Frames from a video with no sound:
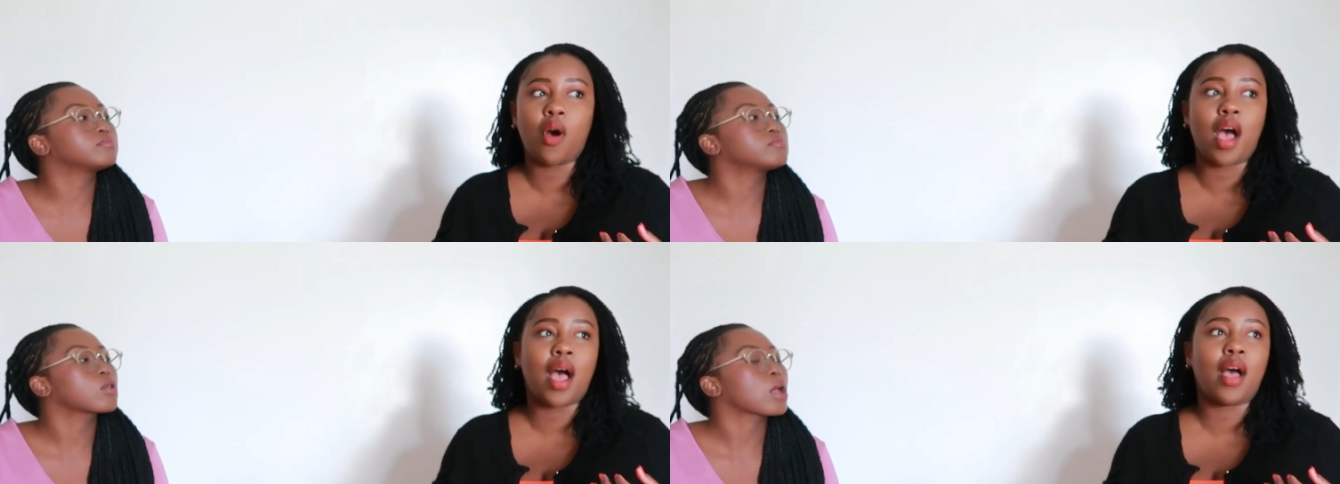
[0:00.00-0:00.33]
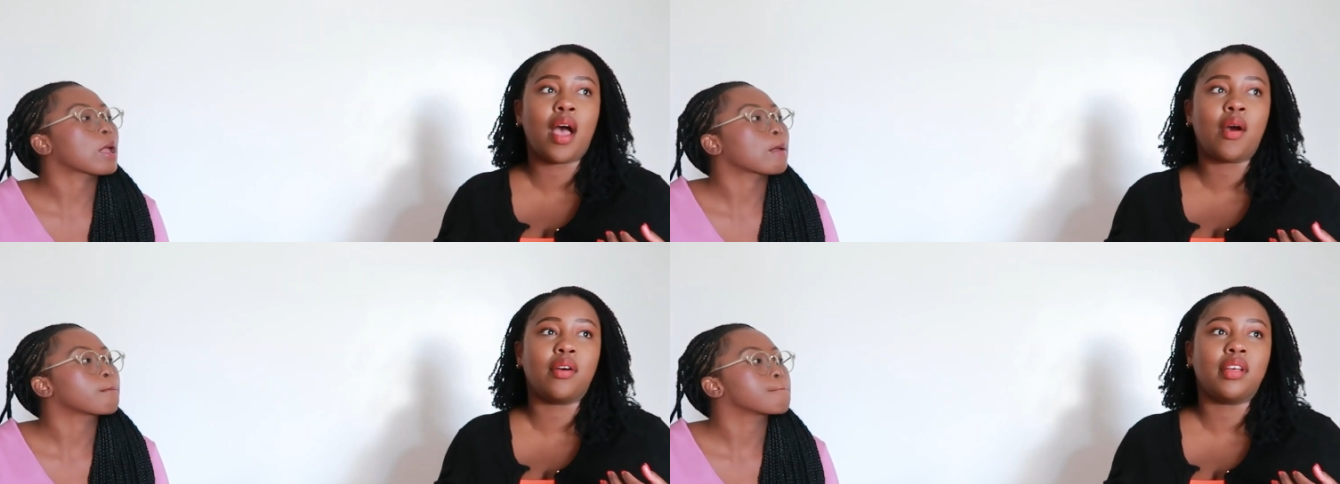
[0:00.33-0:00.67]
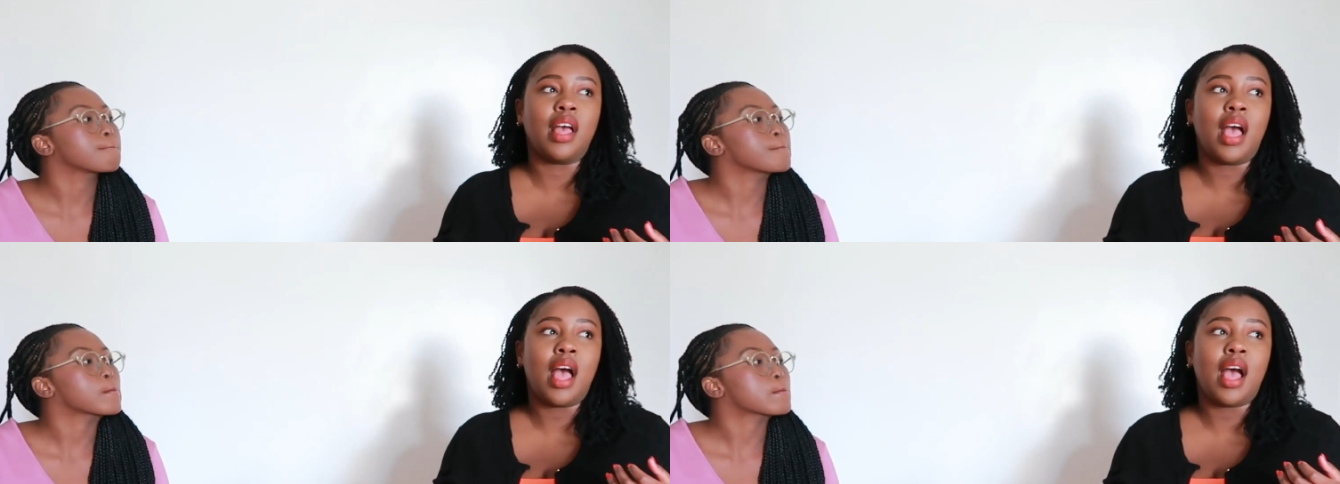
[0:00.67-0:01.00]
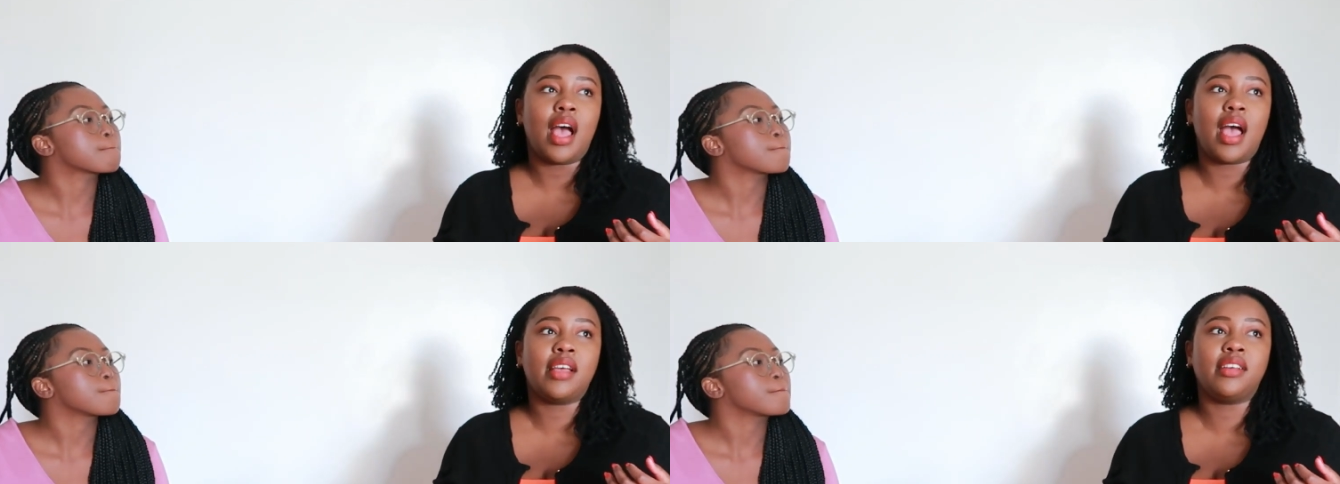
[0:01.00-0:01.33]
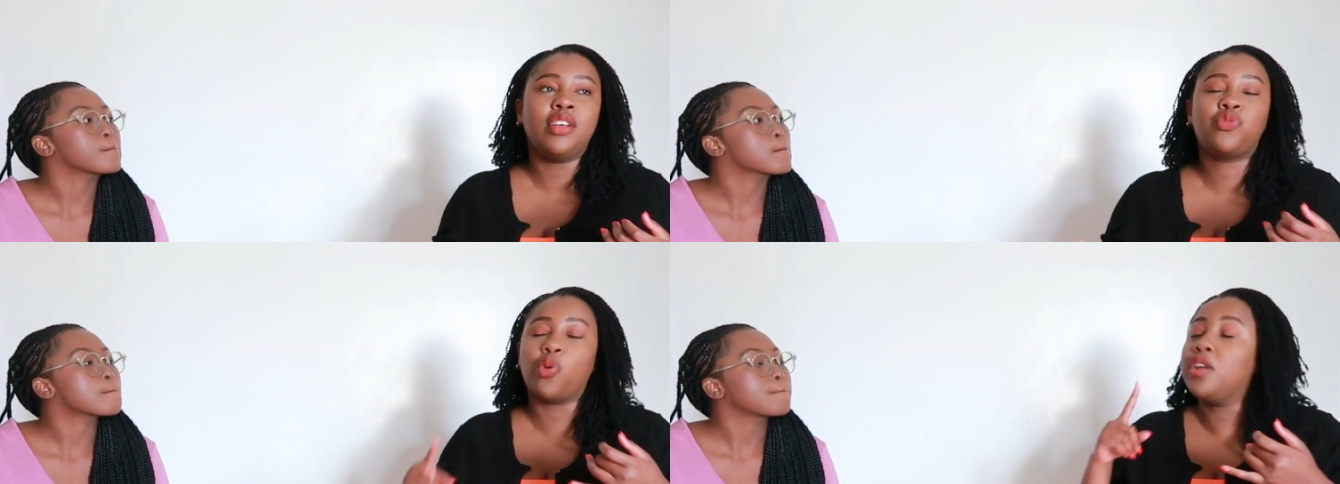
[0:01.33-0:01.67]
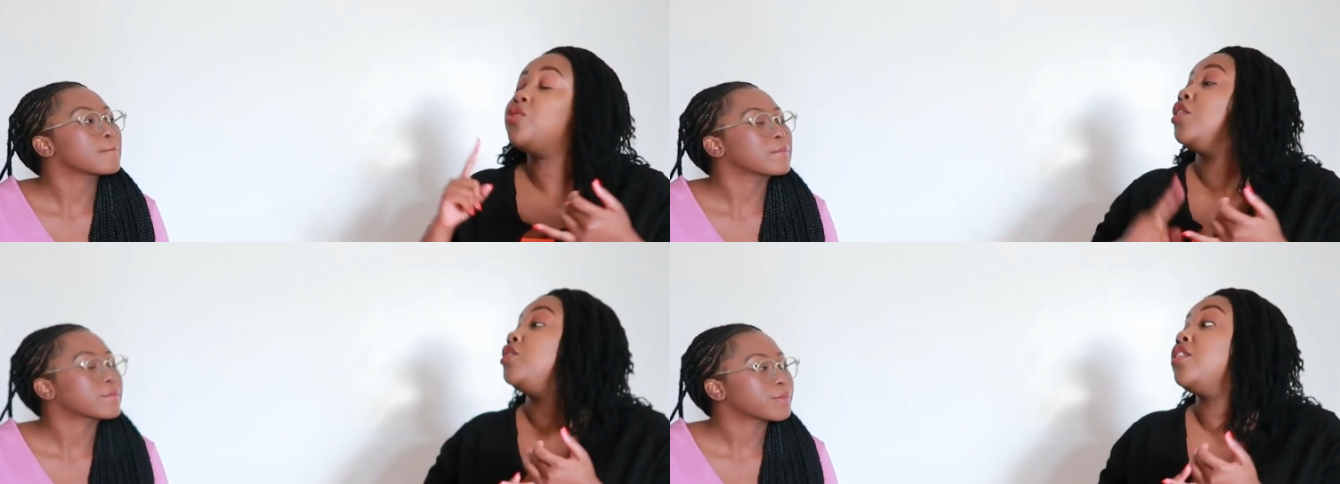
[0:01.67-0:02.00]
Speaker 1: Uh, uh, it,
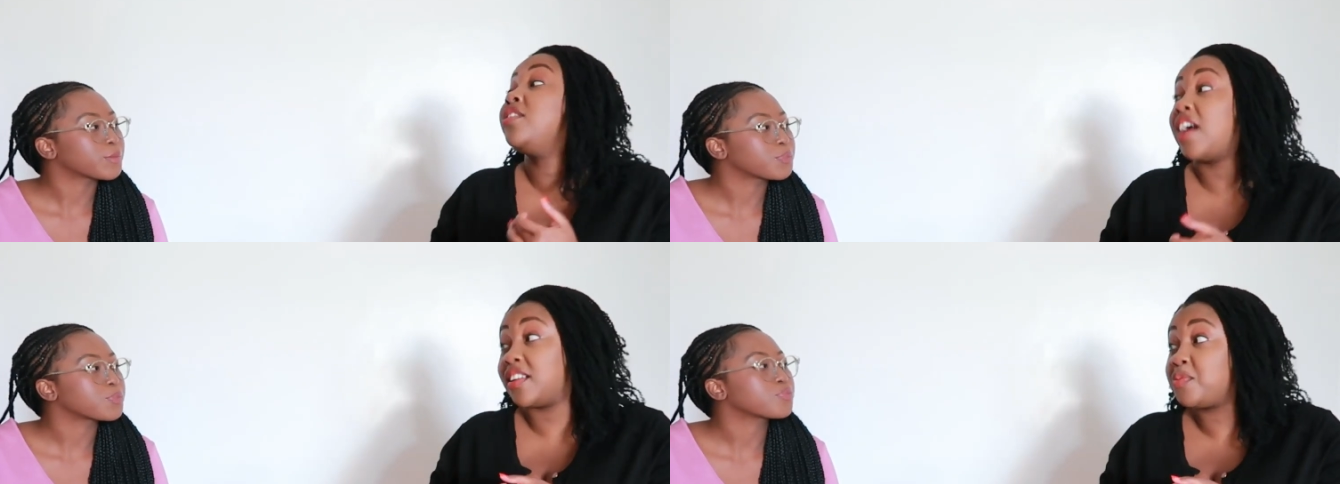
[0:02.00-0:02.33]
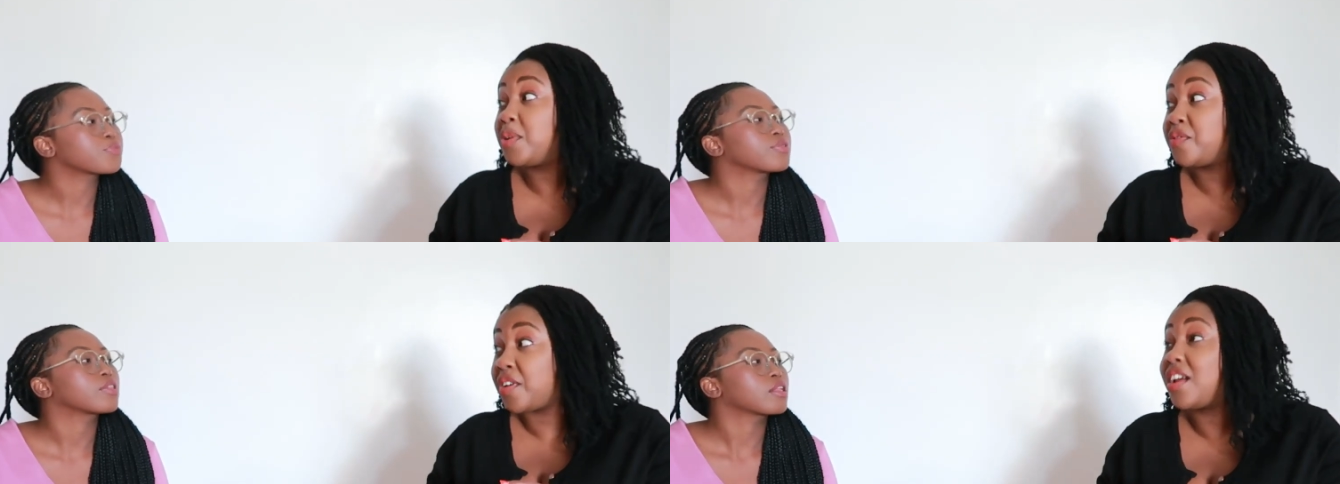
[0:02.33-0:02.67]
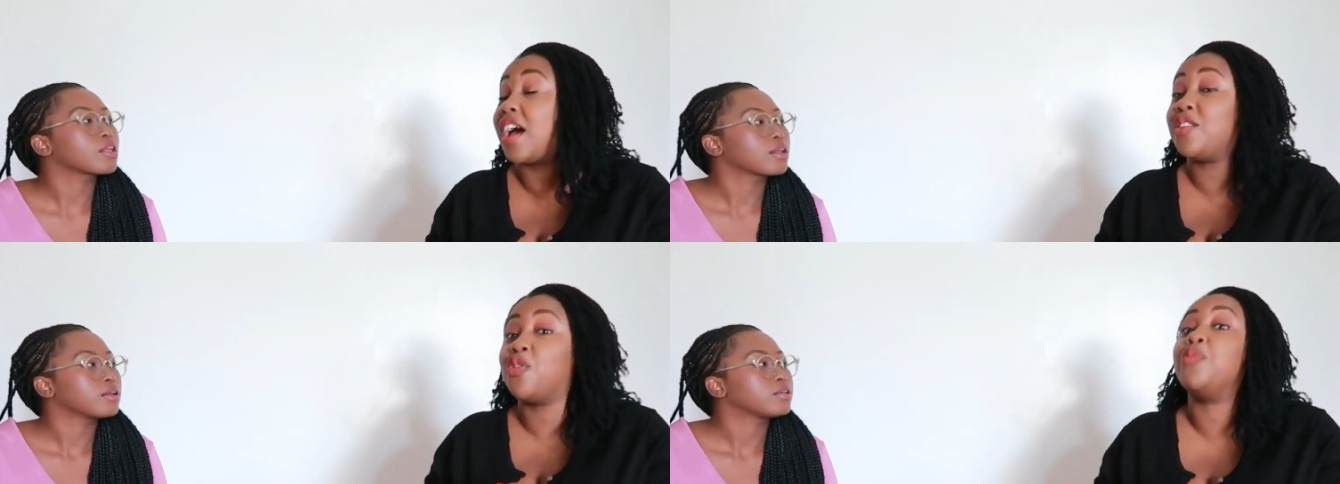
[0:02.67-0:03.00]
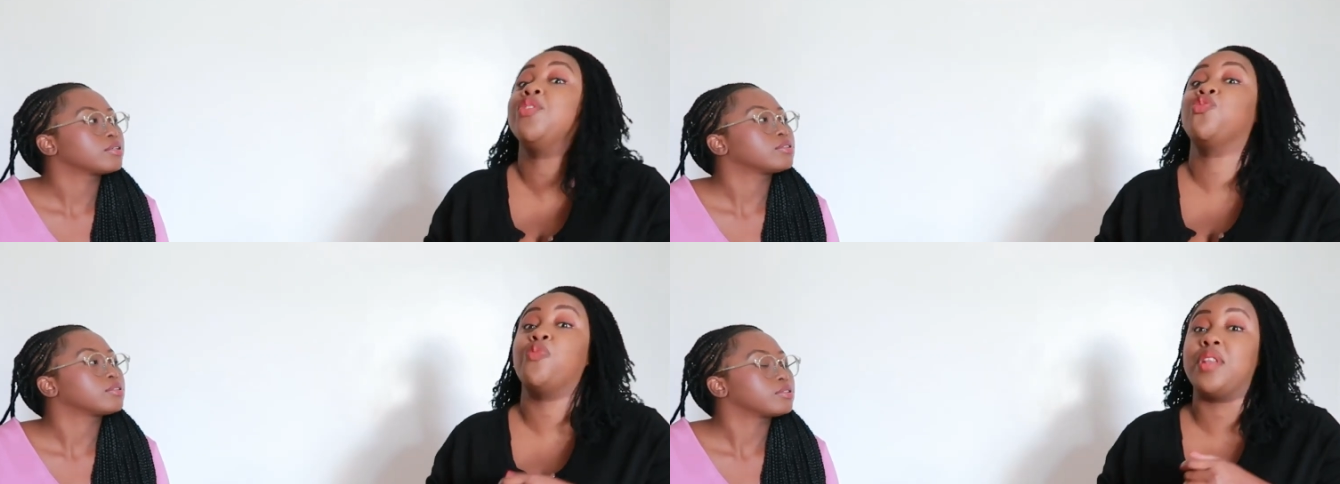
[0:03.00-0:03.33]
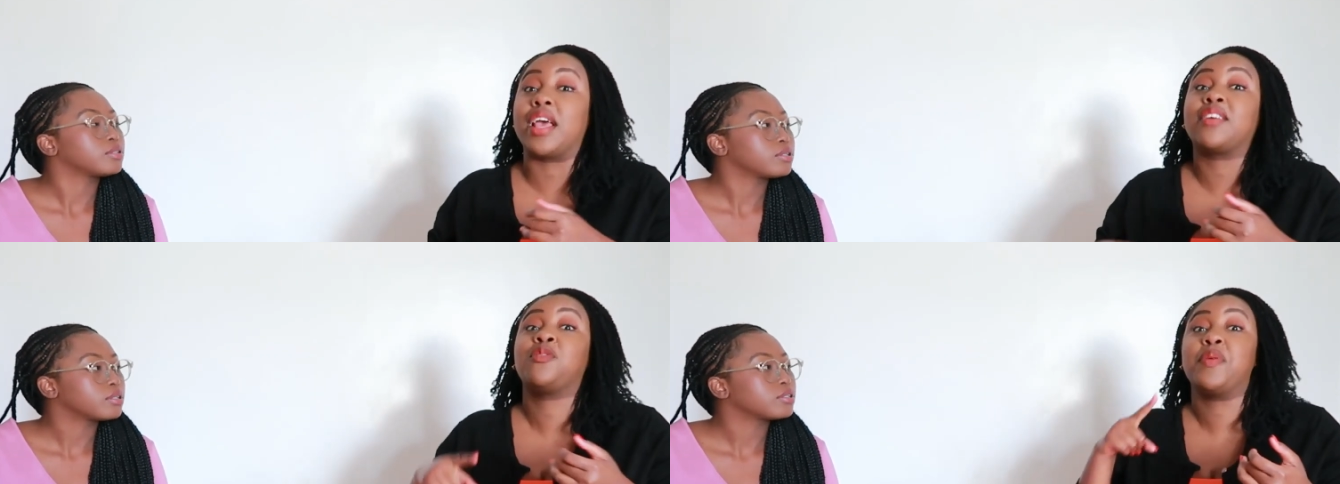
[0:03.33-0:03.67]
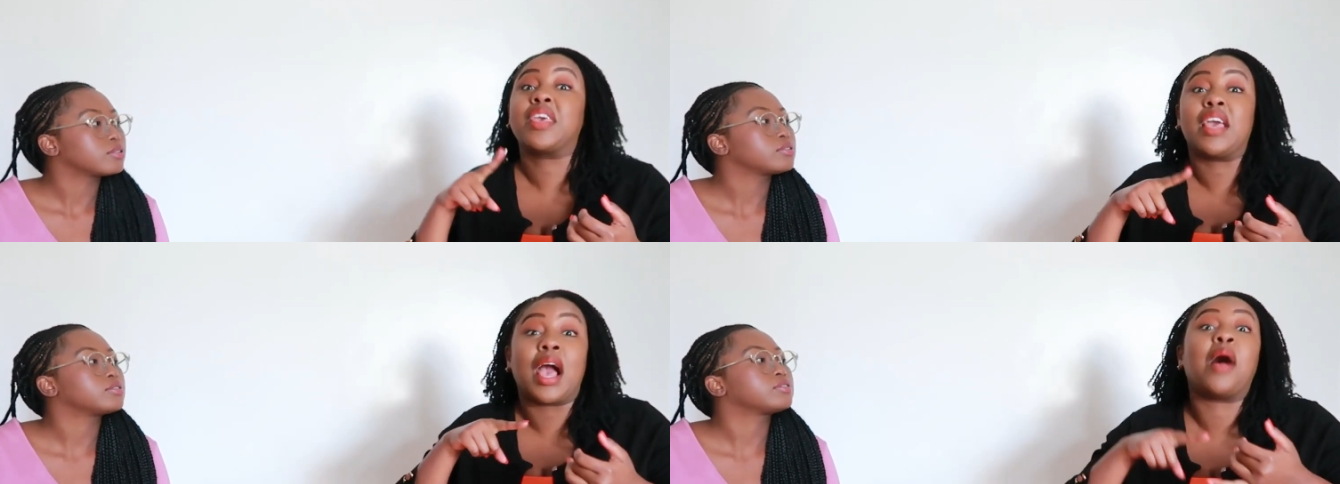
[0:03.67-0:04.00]
it, it, it has been very hard for me to be like
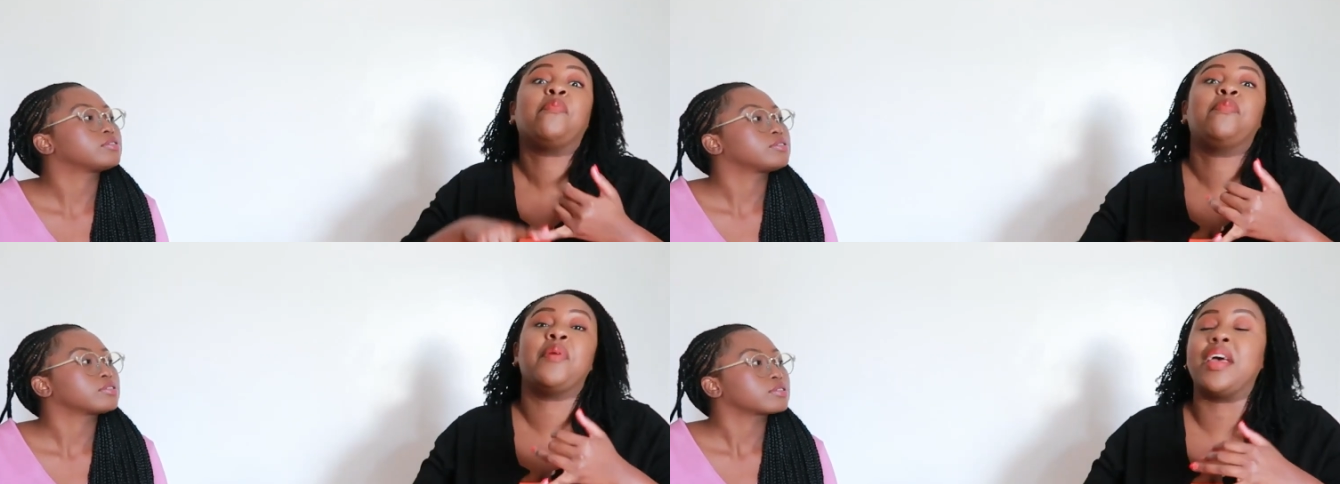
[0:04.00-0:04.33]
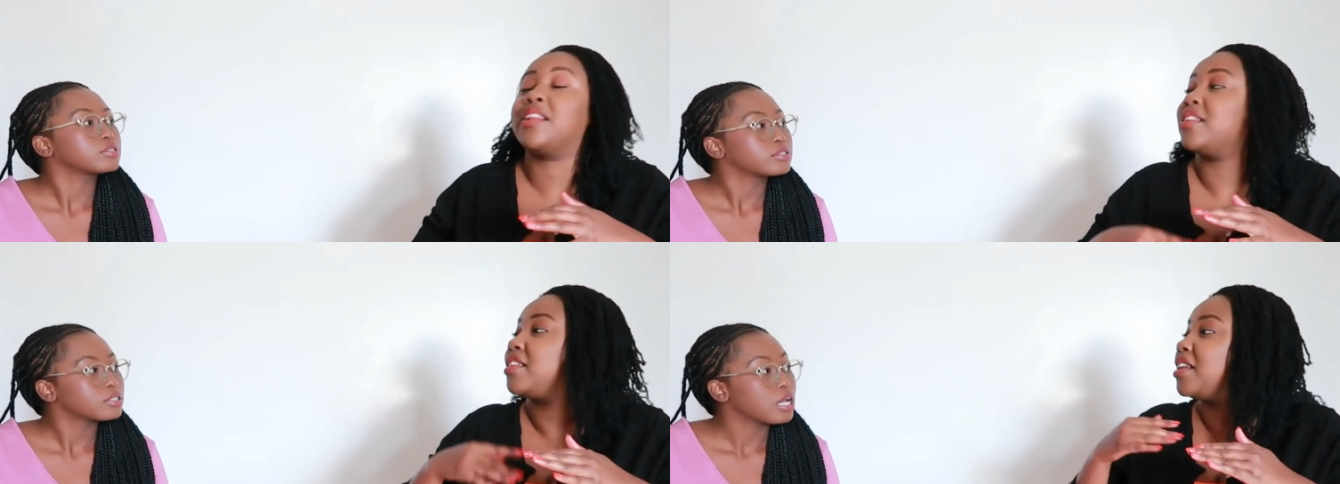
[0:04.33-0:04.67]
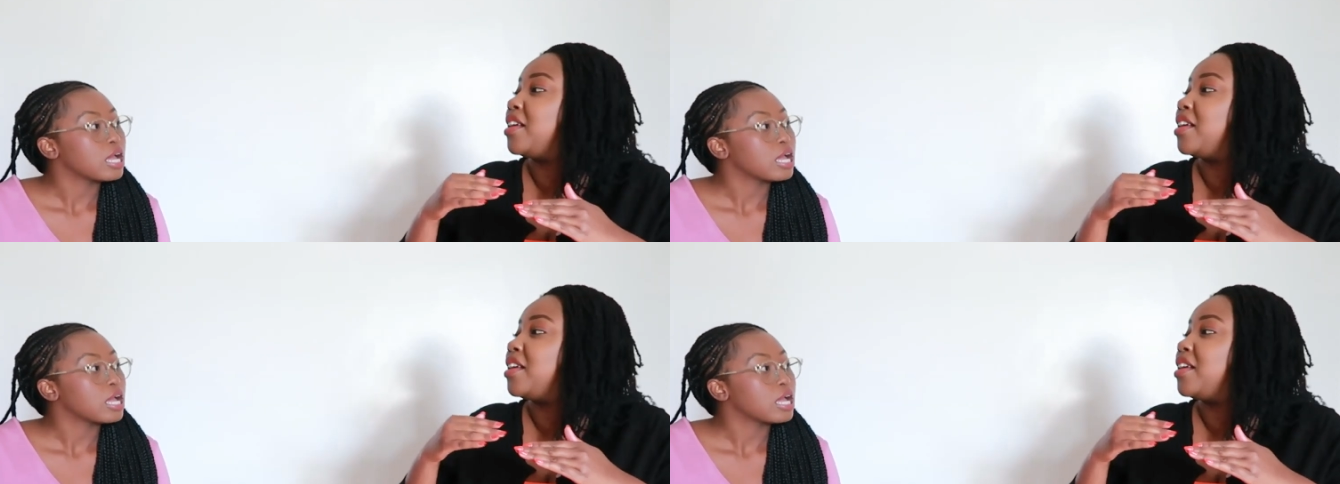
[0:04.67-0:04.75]
speaking up and